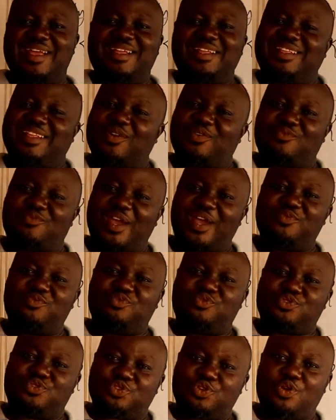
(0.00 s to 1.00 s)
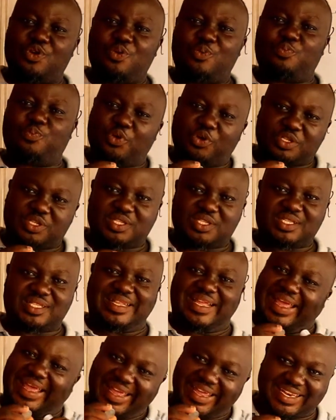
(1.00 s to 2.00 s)
the coin will show both
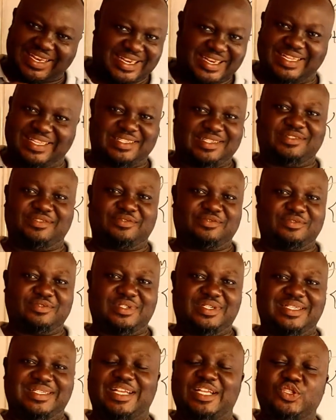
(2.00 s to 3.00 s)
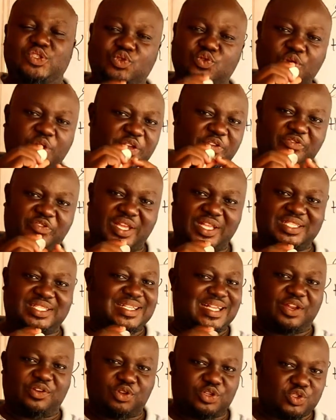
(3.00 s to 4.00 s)
the head and the tail. The two events
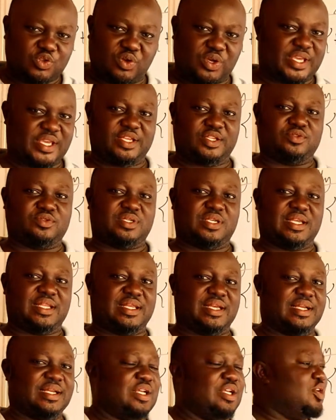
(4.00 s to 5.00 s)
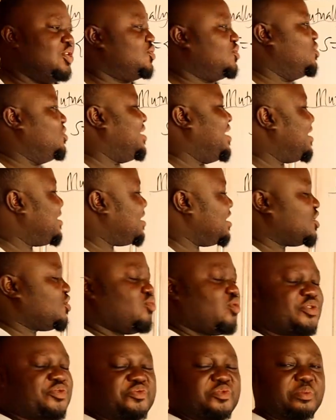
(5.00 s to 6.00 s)
cannot occur together. So that is
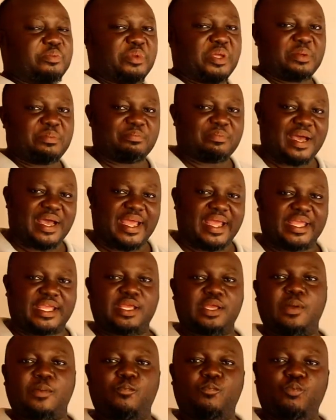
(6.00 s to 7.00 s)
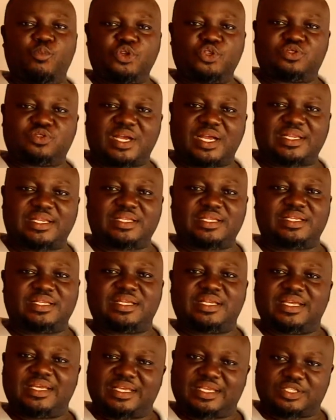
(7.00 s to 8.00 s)
what we mean by mutually
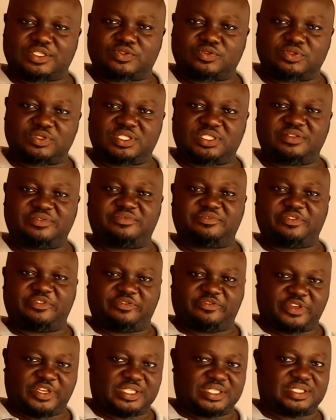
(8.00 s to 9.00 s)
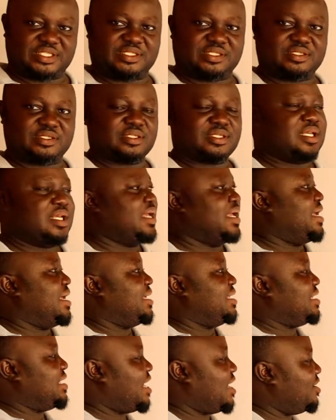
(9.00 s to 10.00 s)
exclusive events.
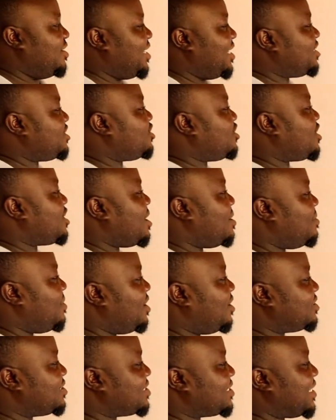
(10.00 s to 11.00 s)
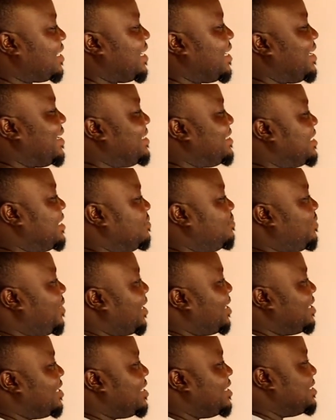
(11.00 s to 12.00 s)
Now, let's talk about
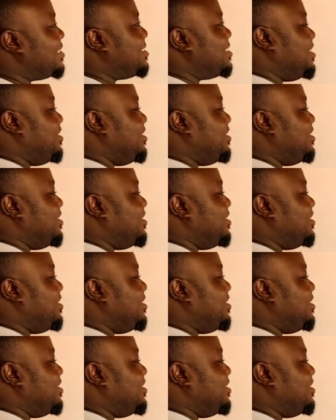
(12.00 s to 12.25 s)
independent